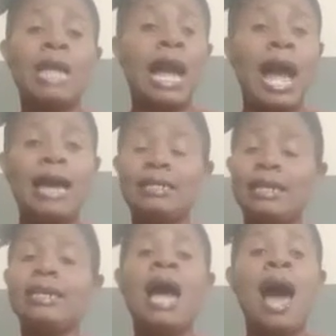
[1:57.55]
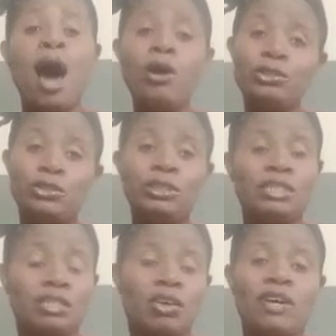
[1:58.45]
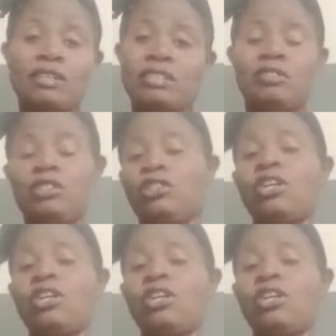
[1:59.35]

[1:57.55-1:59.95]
And how do you discover this video?